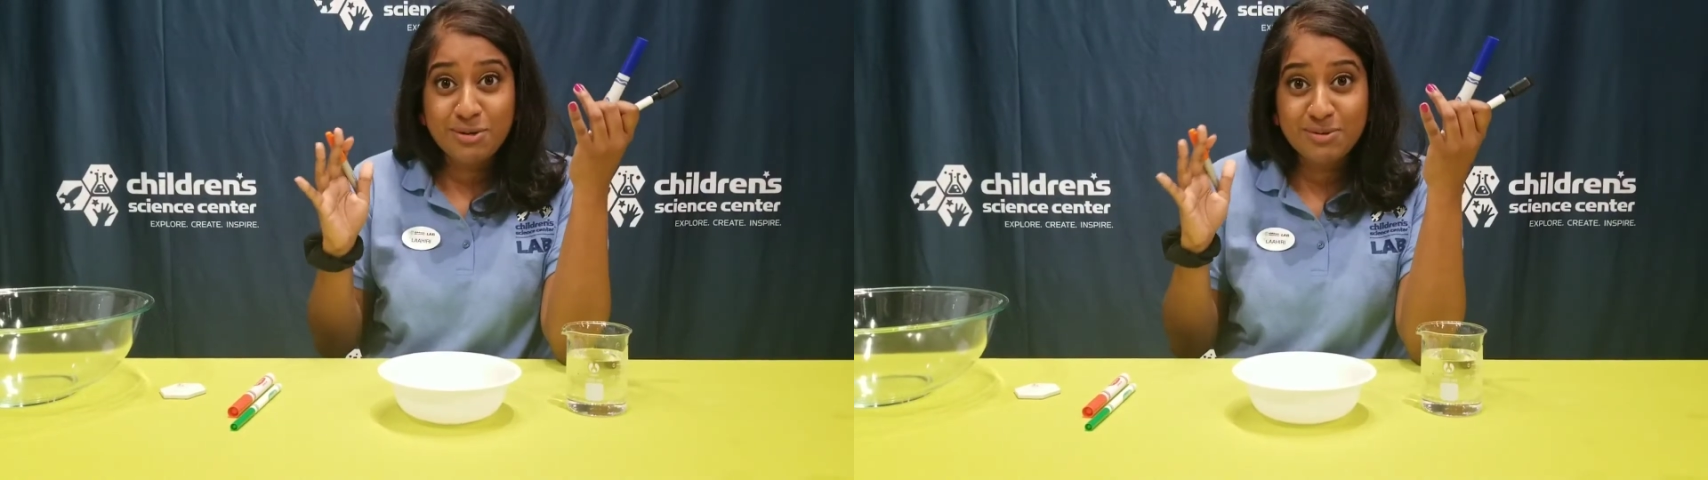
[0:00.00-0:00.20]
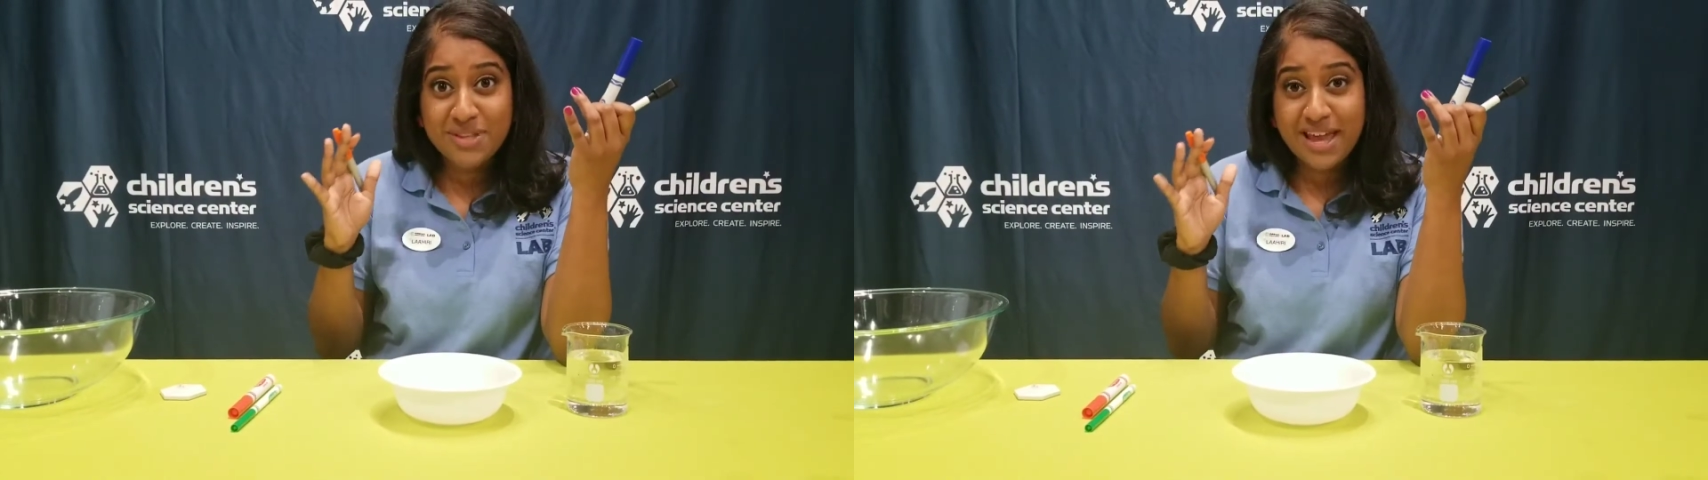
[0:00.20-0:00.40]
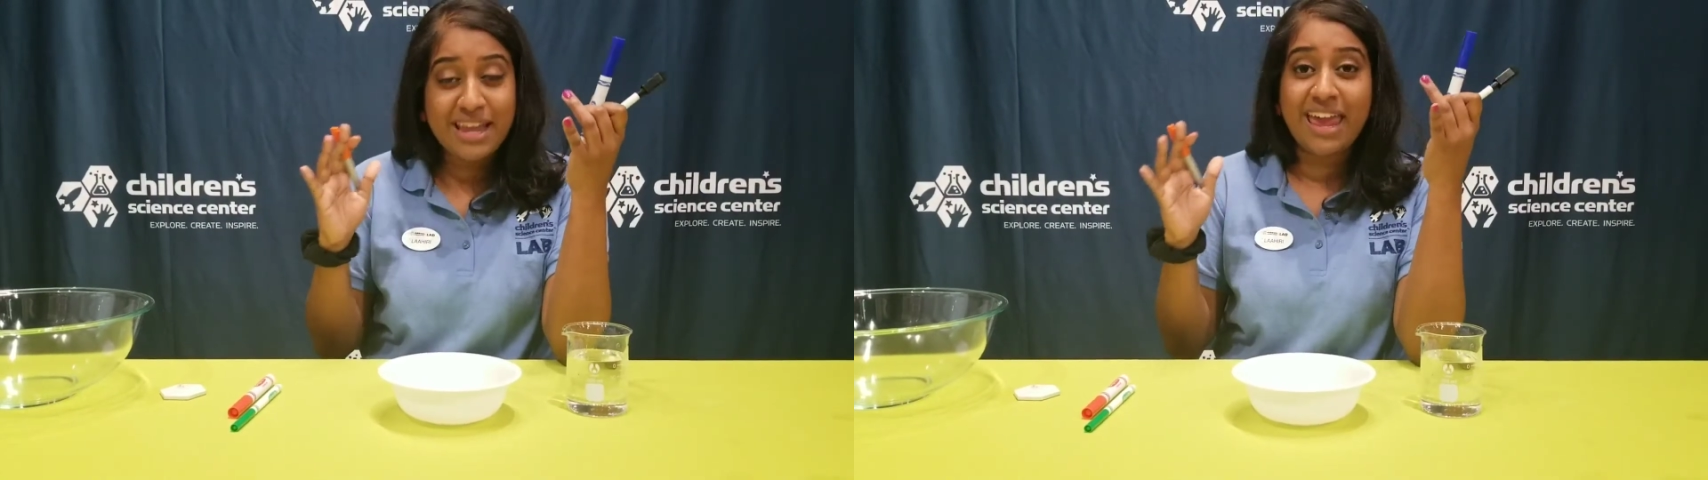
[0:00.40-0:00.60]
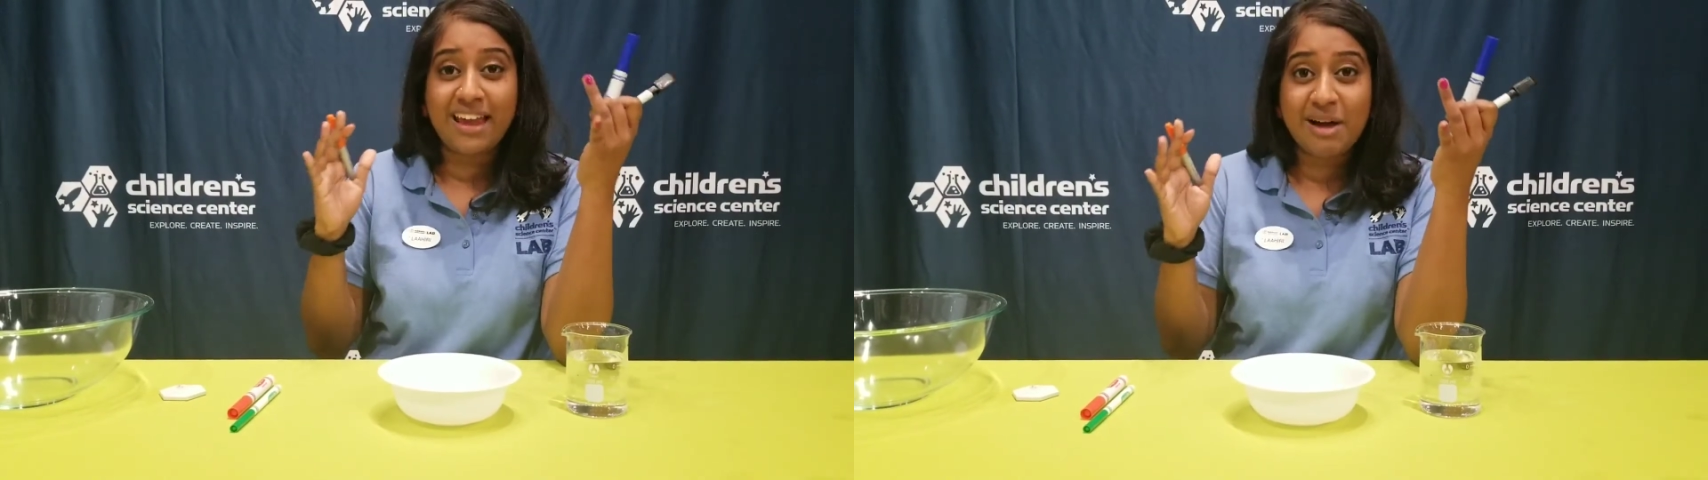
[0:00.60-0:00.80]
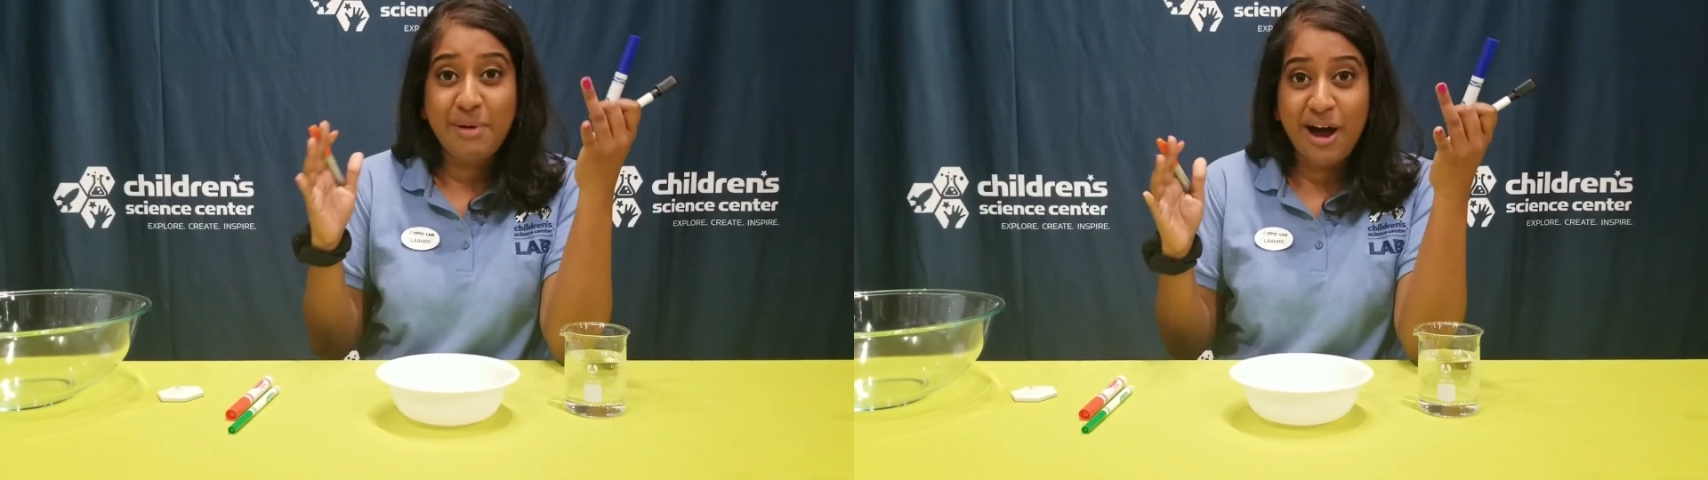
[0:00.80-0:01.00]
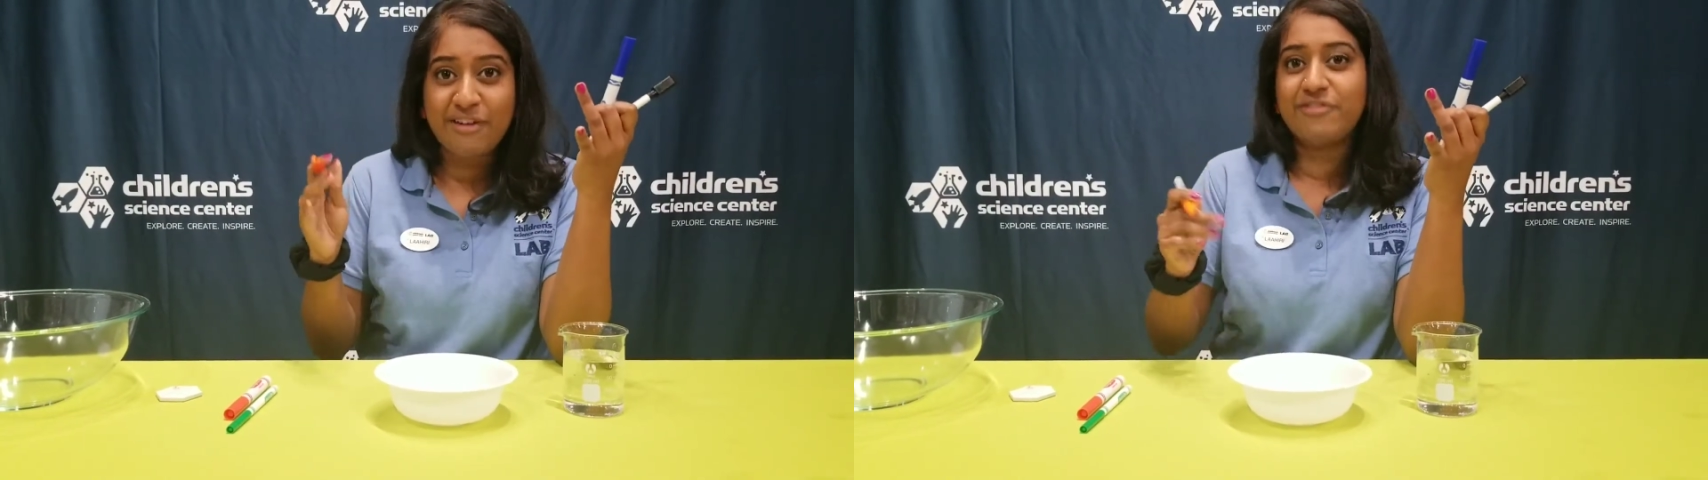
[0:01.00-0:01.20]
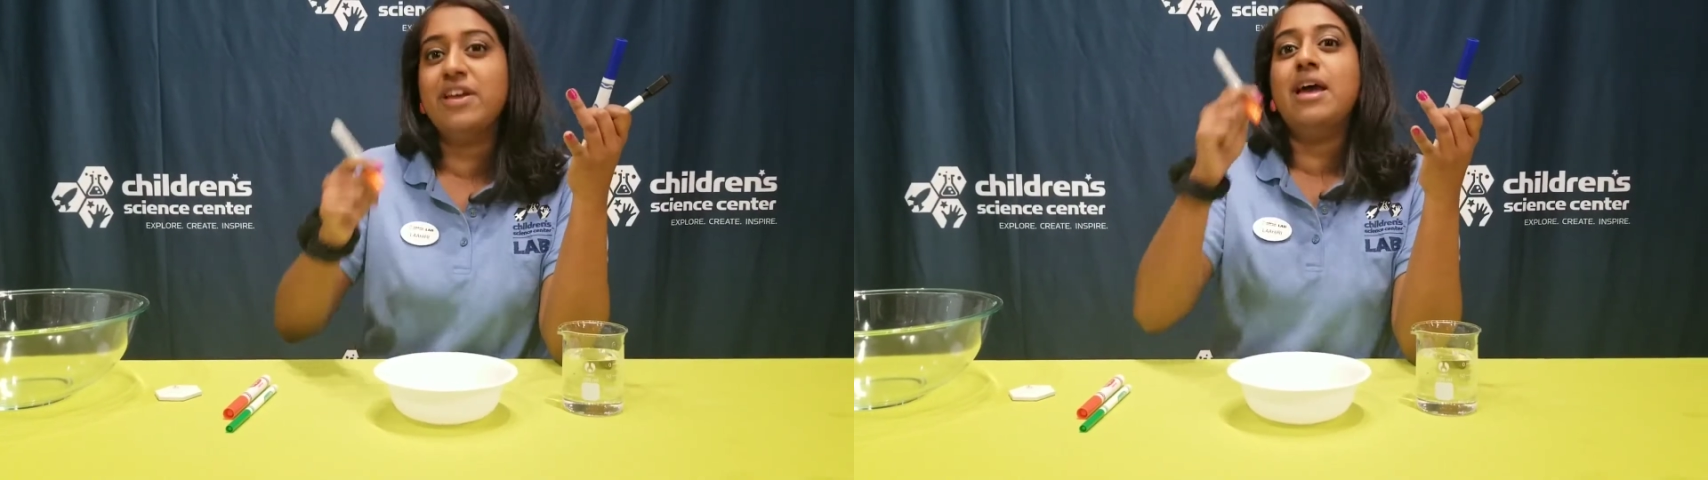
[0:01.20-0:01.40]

use that, it can't come off.